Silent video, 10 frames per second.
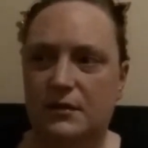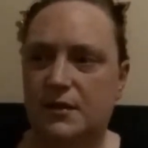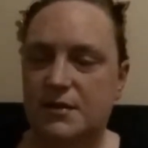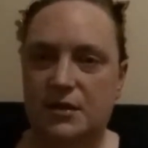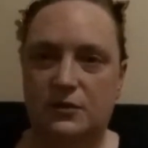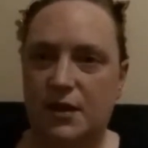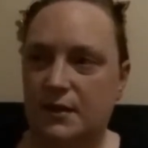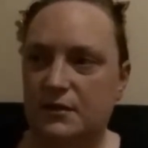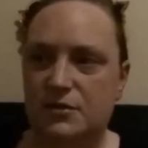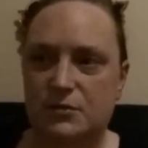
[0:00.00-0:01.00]

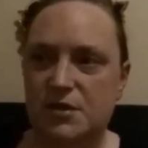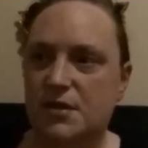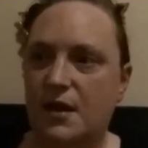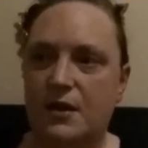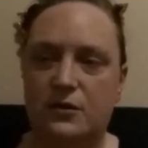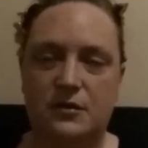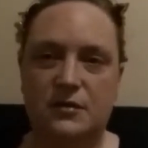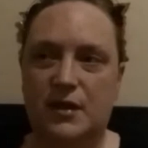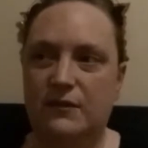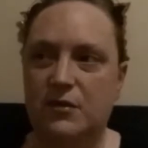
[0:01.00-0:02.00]
considering suicide or
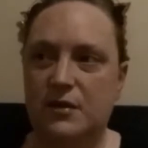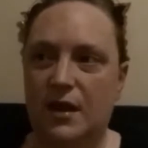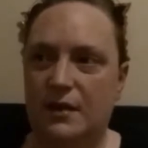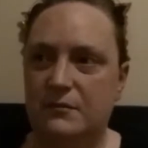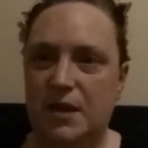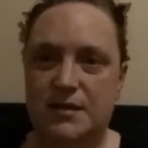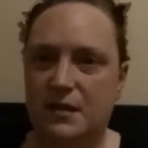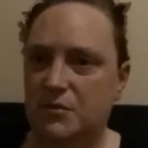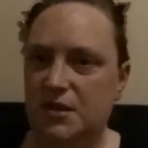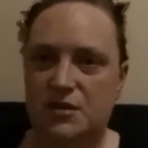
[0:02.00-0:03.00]
even
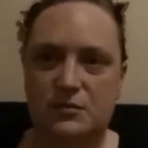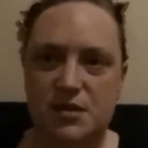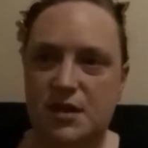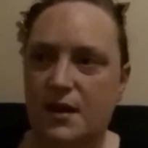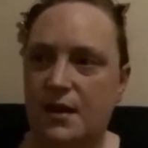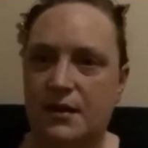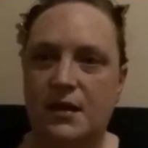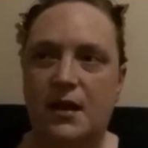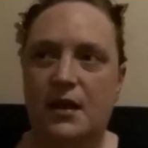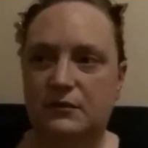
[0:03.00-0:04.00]
attempting suicide.
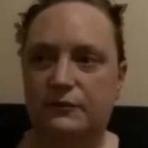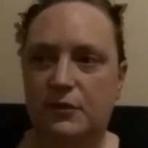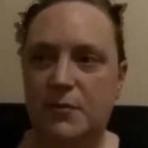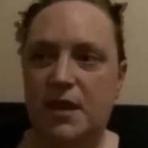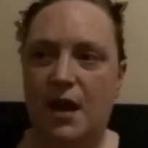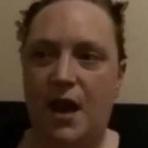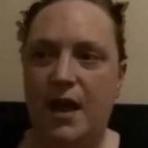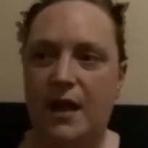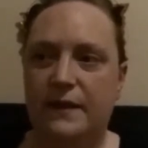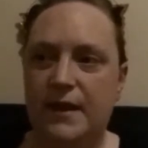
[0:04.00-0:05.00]
For me, I
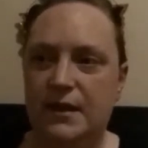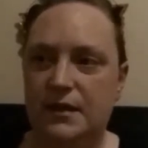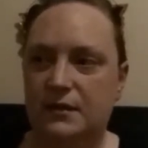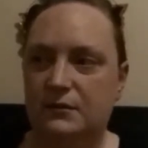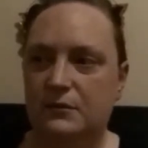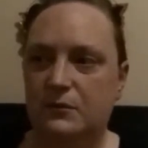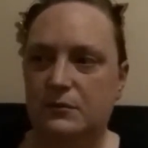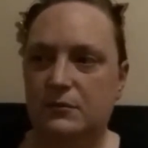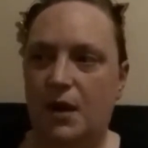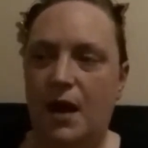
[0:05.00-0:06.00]
had the
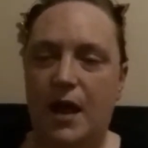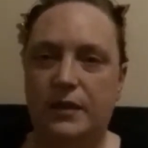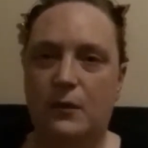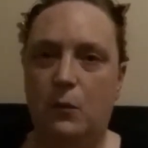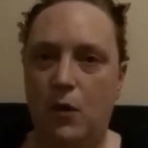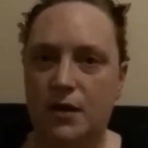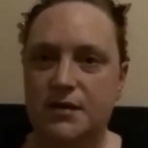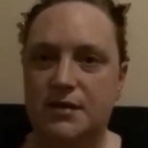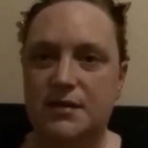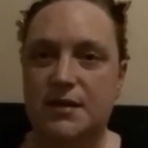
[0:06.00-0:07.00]
want
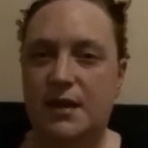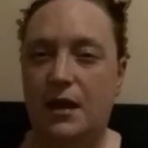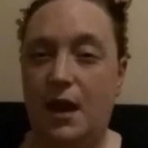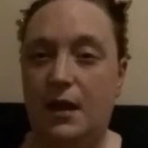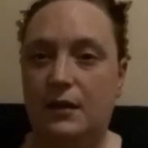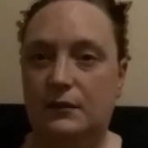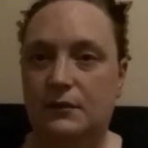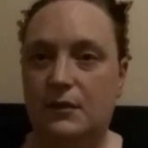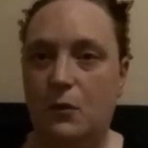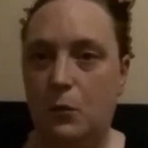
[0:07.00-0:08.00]
to get
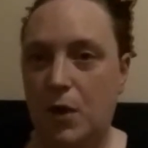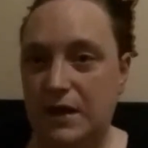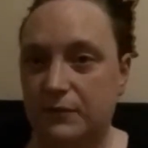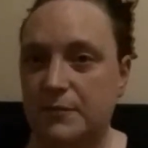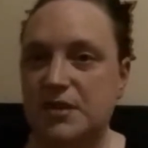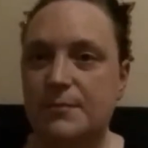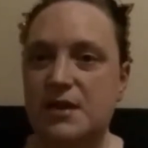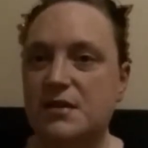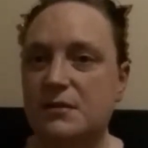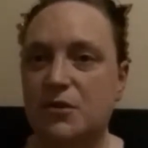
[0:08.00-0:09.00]
away from the
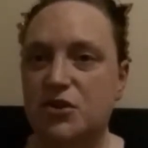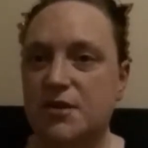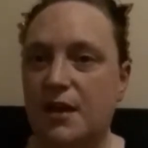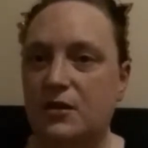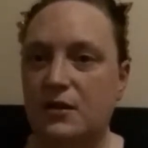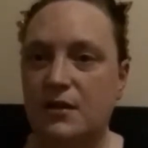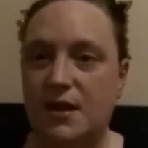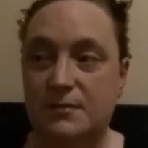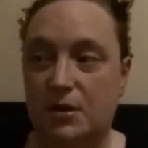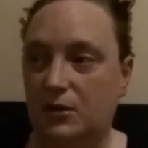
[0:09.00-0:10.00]
space as much as I could. I
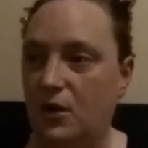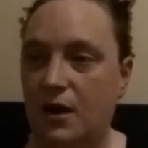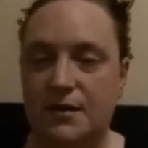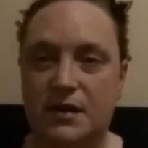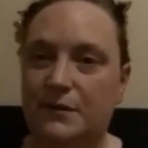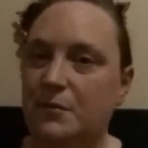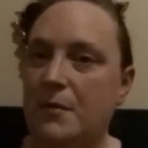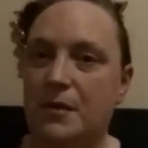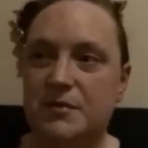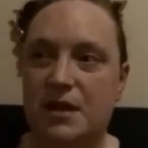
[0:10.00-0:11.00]
spent a lot of time at my
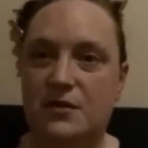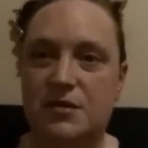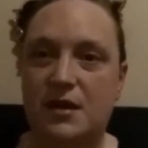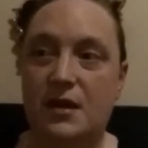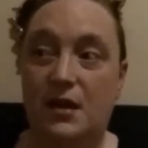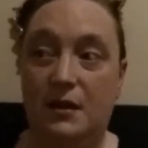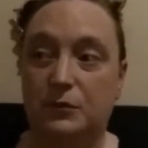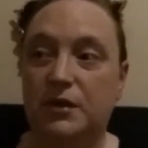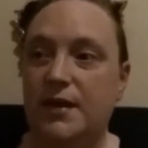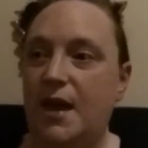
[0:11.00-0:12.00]
mom's house. I
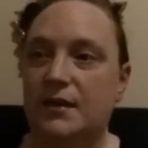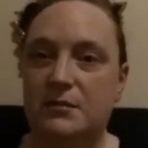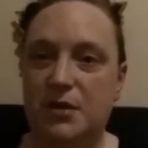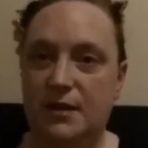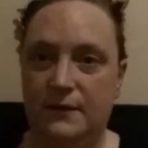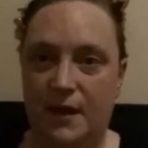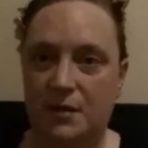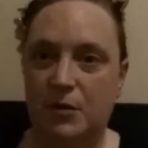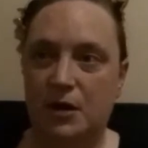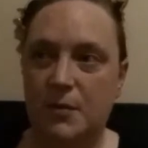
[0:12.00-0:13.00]
really hated being in that
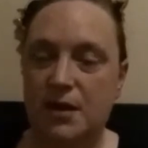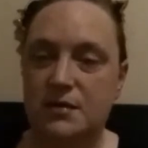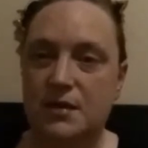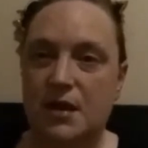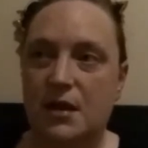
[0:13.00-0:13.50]
apartment.